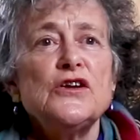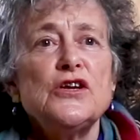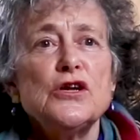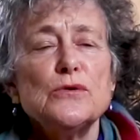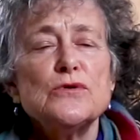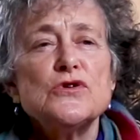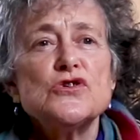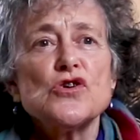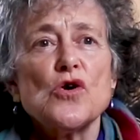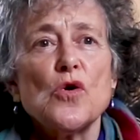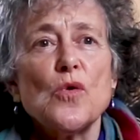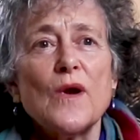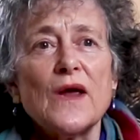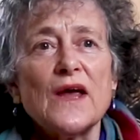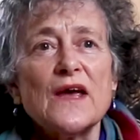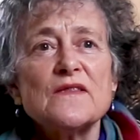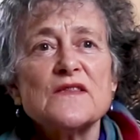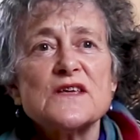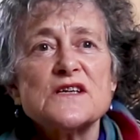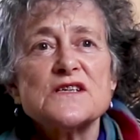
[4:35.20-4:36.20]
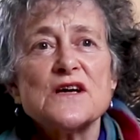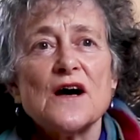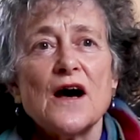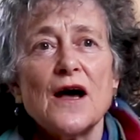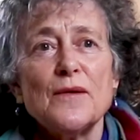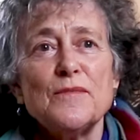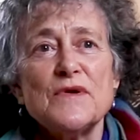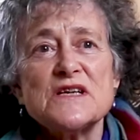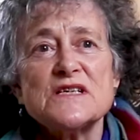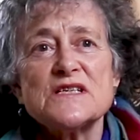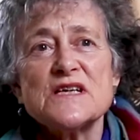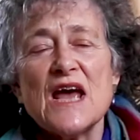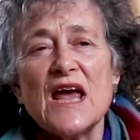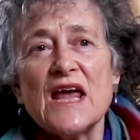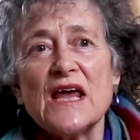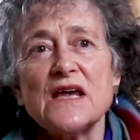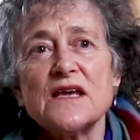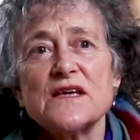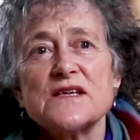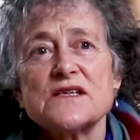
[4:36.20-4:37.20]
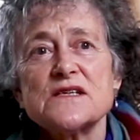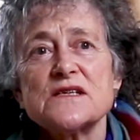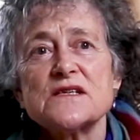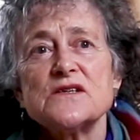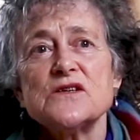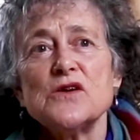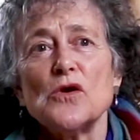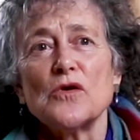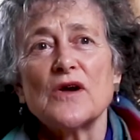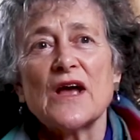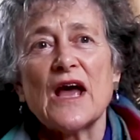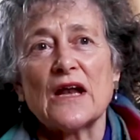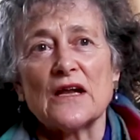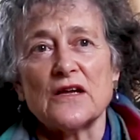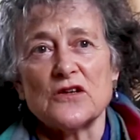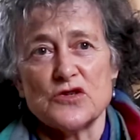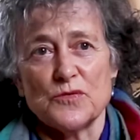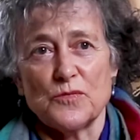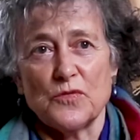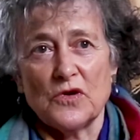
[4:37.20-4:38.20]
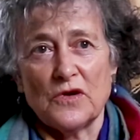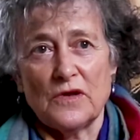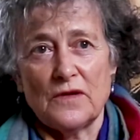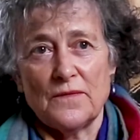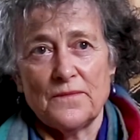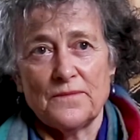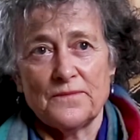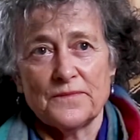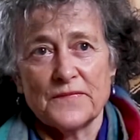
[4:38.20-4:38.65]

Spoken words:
do a drawing in the time it takes your kettle to boil.